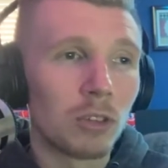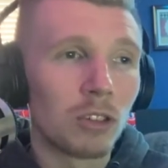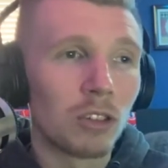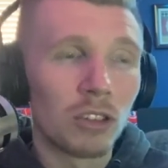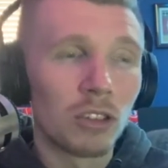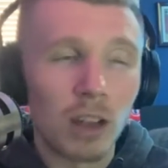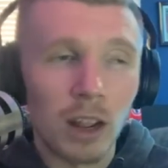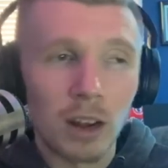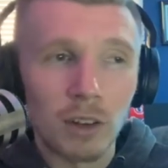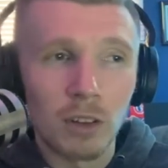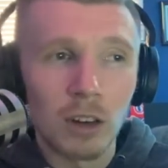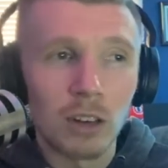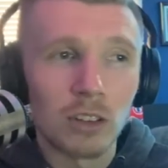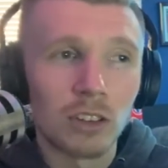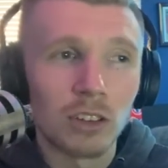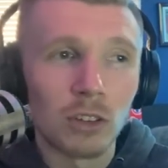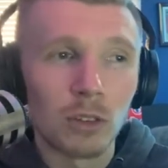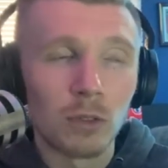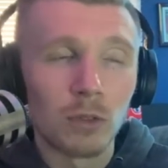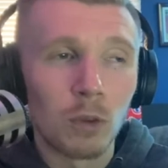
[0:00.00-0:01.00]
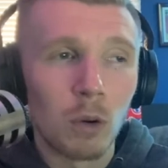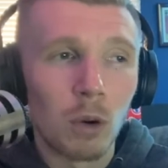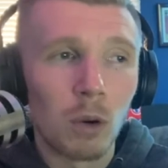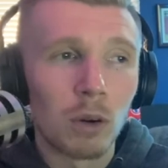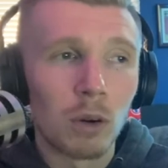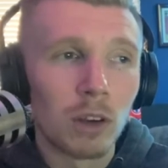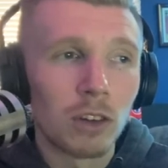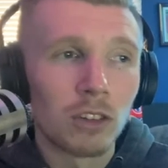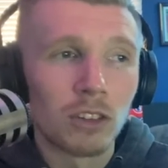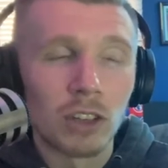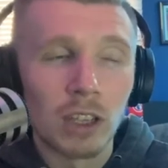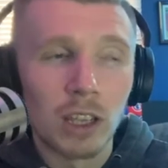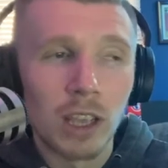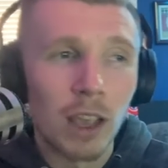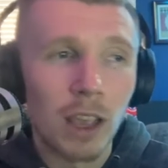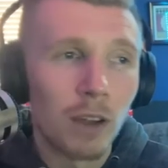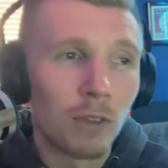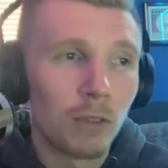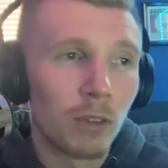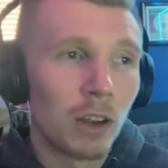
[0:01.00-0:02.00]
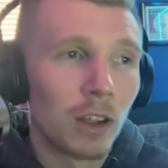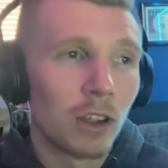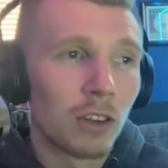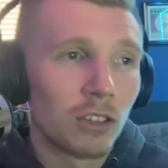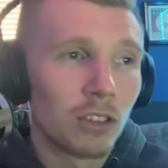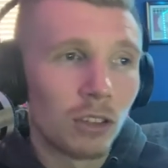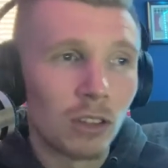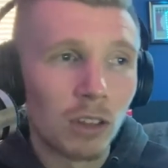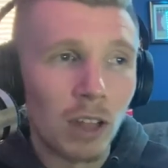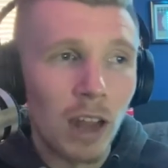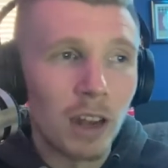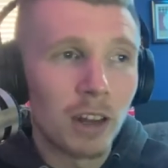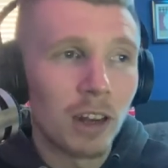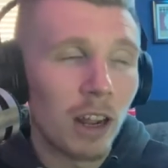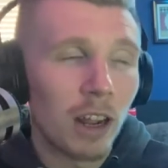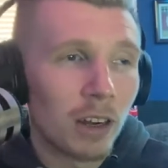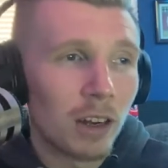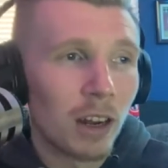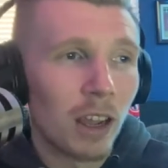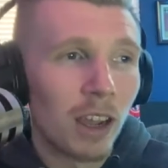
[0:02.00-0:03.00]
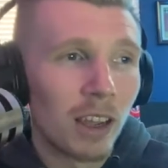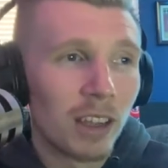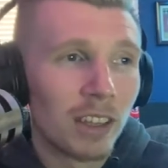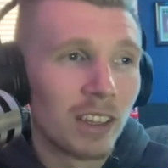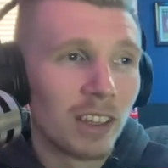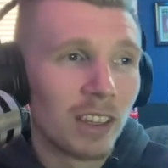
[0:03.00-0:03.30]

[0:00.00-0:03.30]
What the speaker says: She's not a very skilled forward. She can't finish. La da da da da.